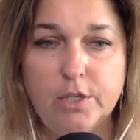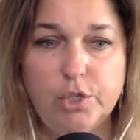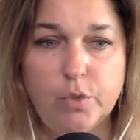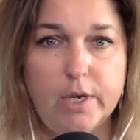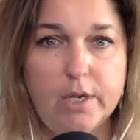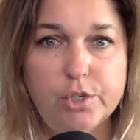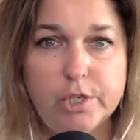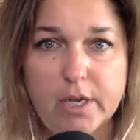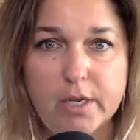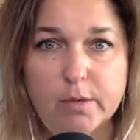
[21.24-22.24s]
joining
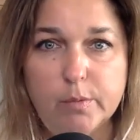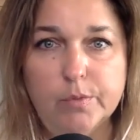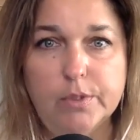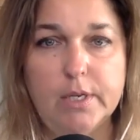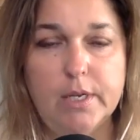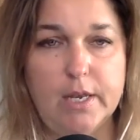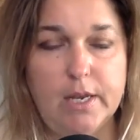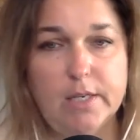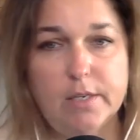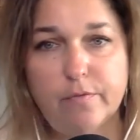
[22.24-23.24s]
gyms and
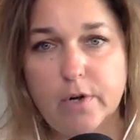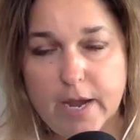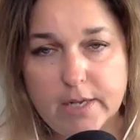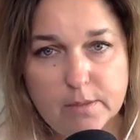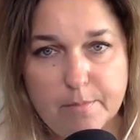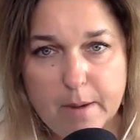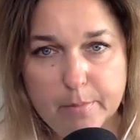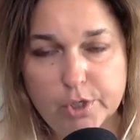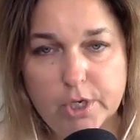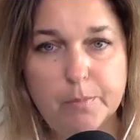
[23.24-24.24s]
getting different kinds of
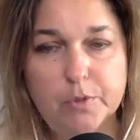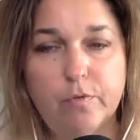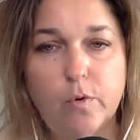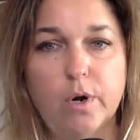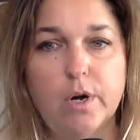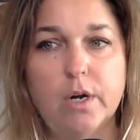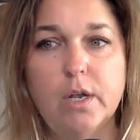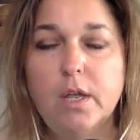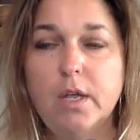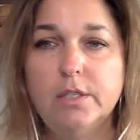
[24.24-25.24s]
memberships
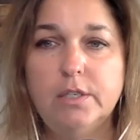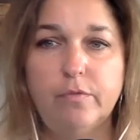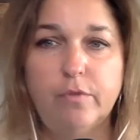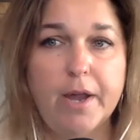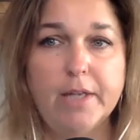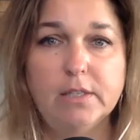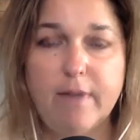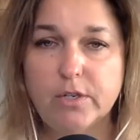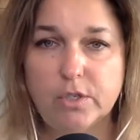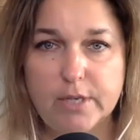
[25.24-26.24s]
for different kinds of
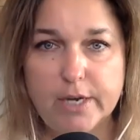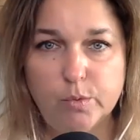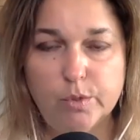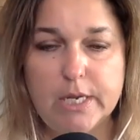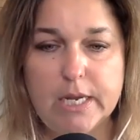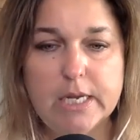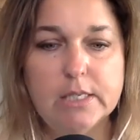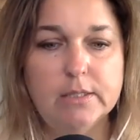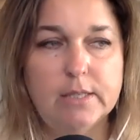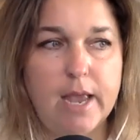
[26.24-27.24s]
exercise
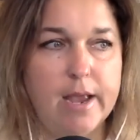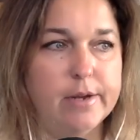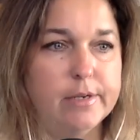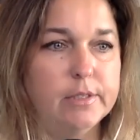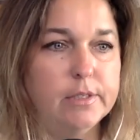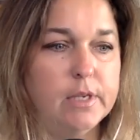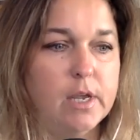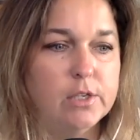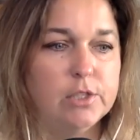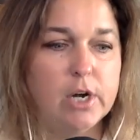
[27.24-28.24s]
routines and
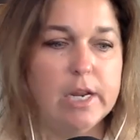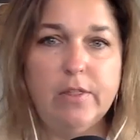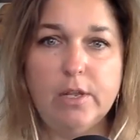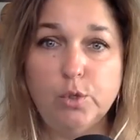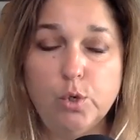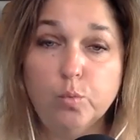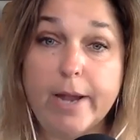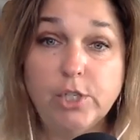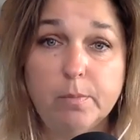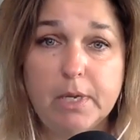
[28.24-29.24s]
starting these new
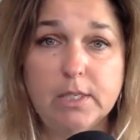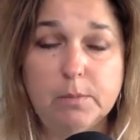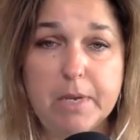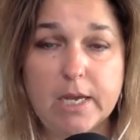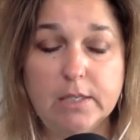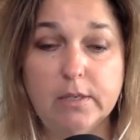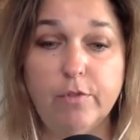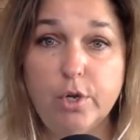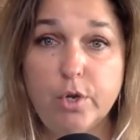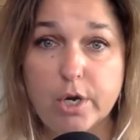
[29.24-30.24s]
regimens because
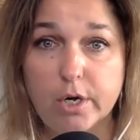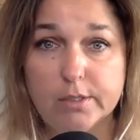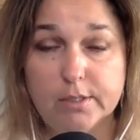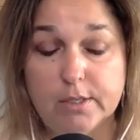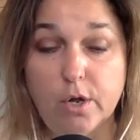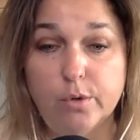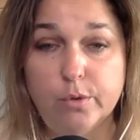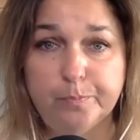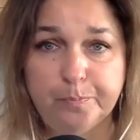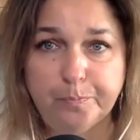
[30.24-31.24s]
of the new year.
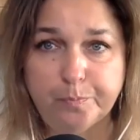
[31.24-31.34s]
So